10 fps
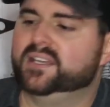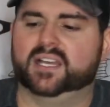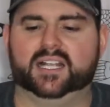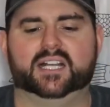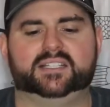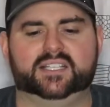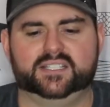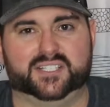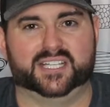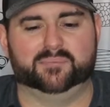I got
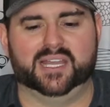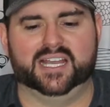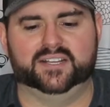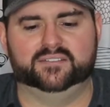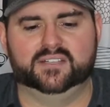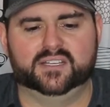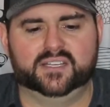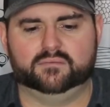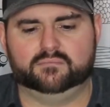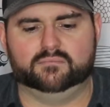these
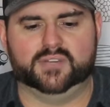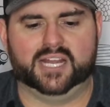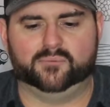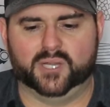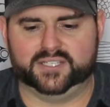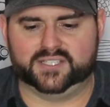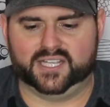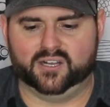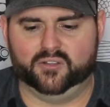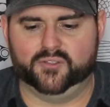Z-Man Ned rigs. They
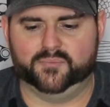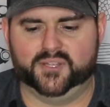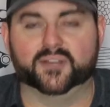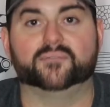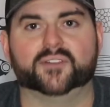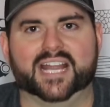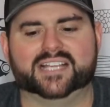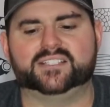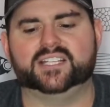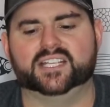call them the
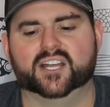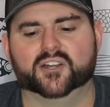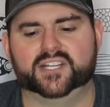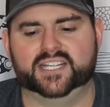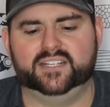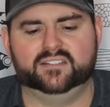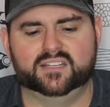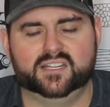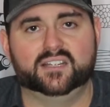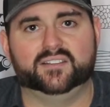Finesse TRD.
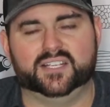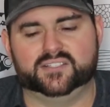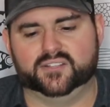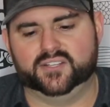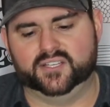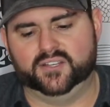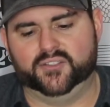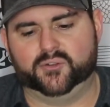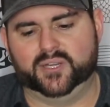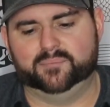These are
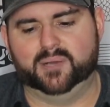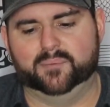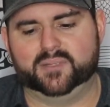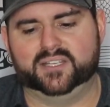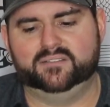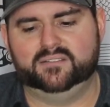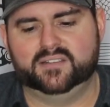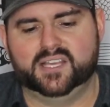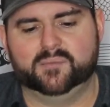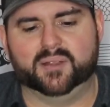the green pumpkin.
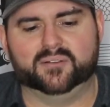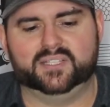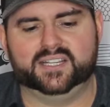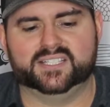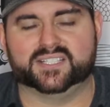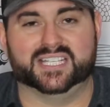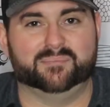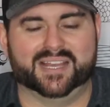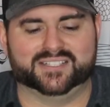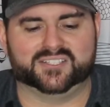Apparently the
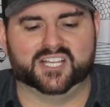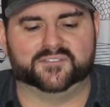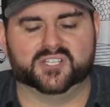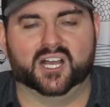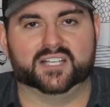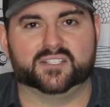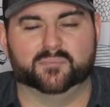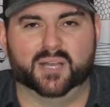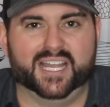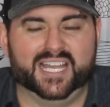Z-Man stuff's
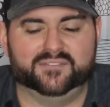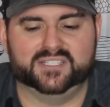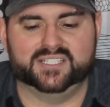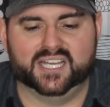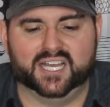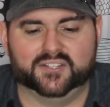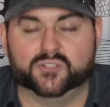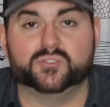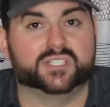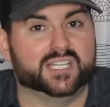awesome. I haven't
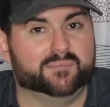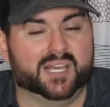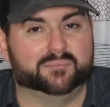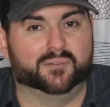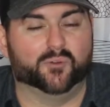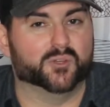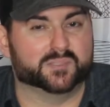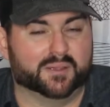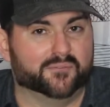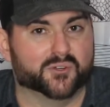used Z-Man before. This
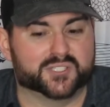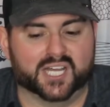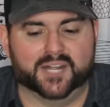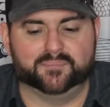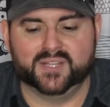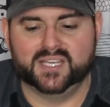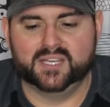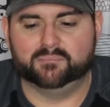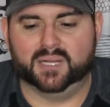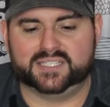is my first time.
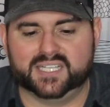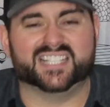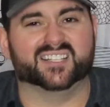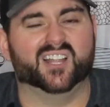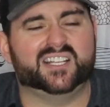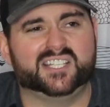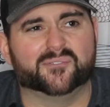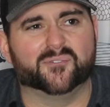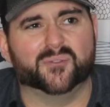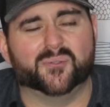But it's a lot
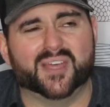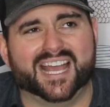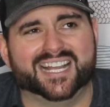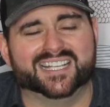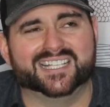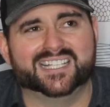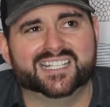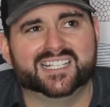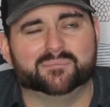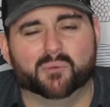different than
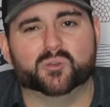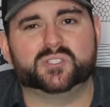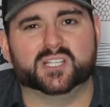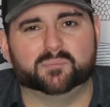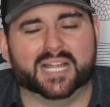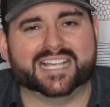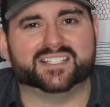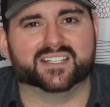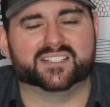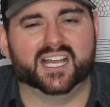most of the
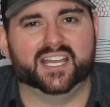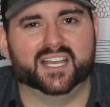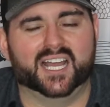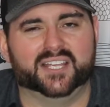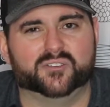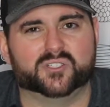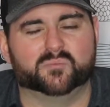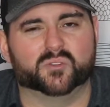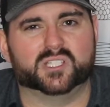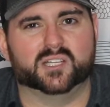plastics I use.
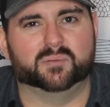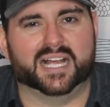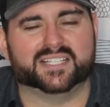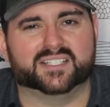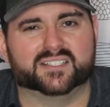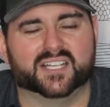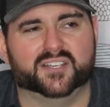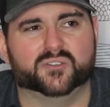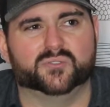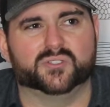Most of the plastics I
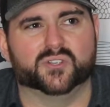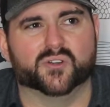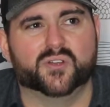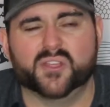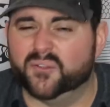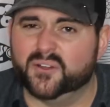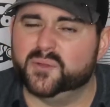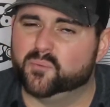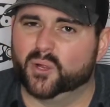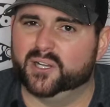use, they're
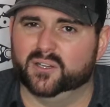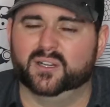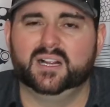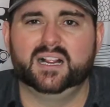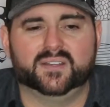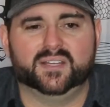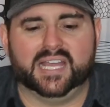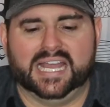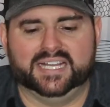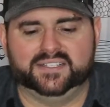very brittle.
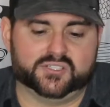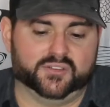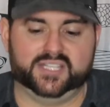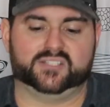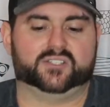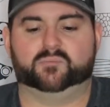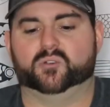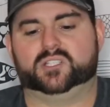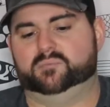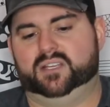And so these are
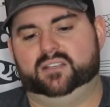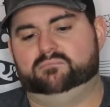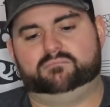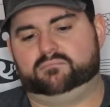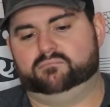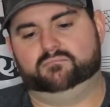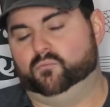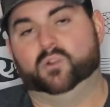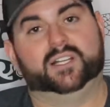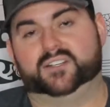supposed to be
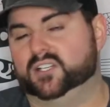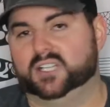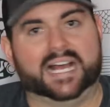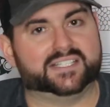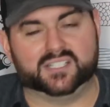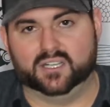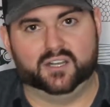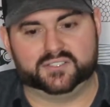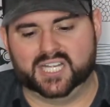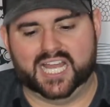really good, last a
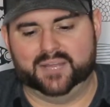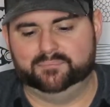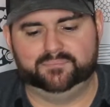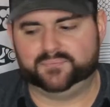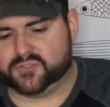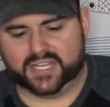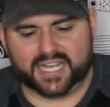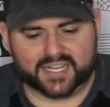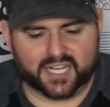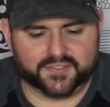long time. So yeah,
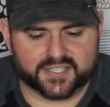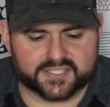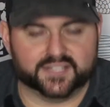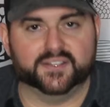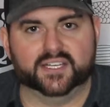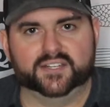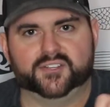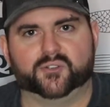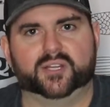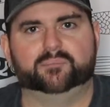I got these in
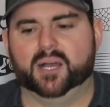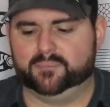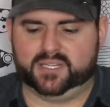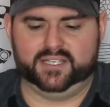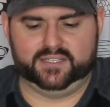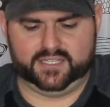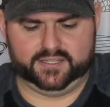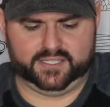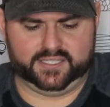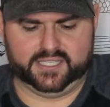the green pumpkin,
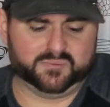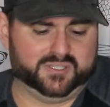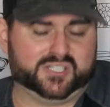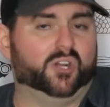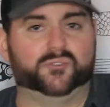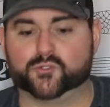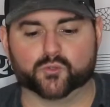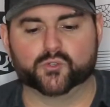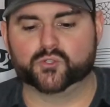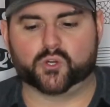and this one's called
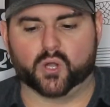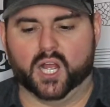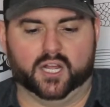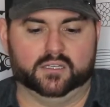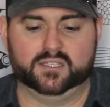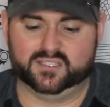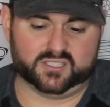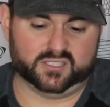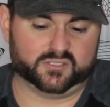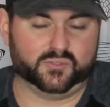Drew's Crop.
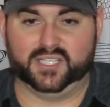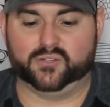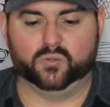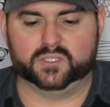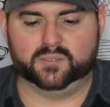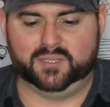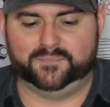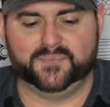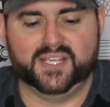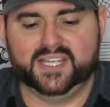Just looked really cool to
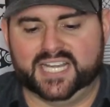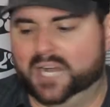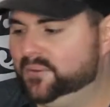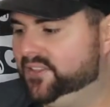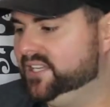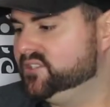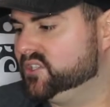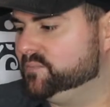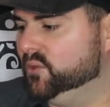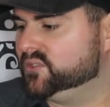me. Now with these, you're
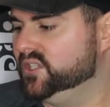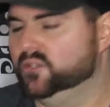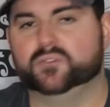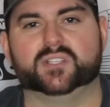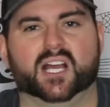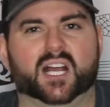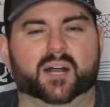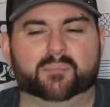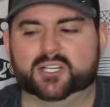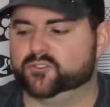supposed to use
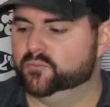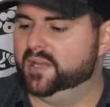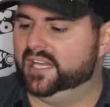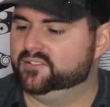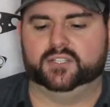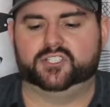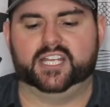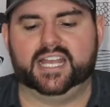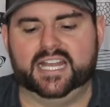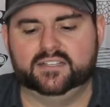a mushroom head, a
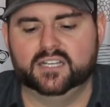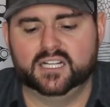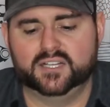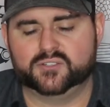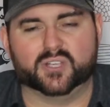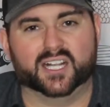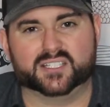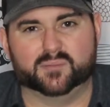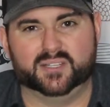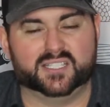jig head. So I
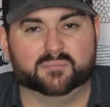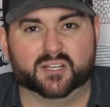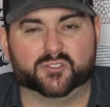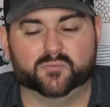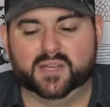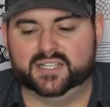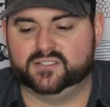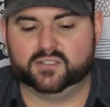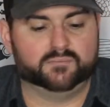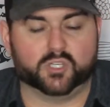got some of these mushroom
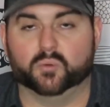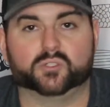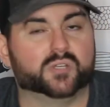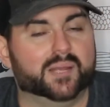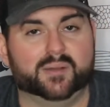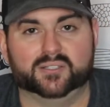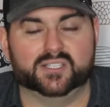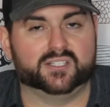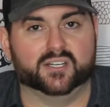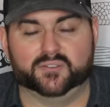heads. So we'll try them out
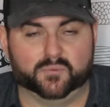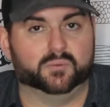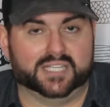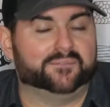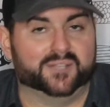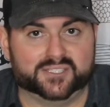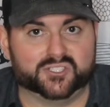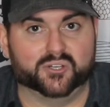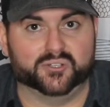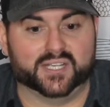this year, and we'll definitely
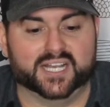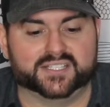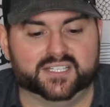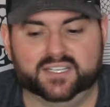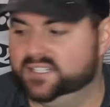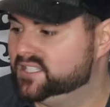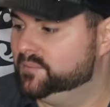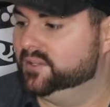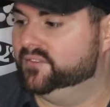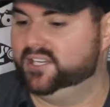show you guys in
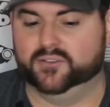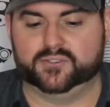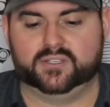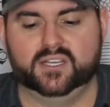some of the videos.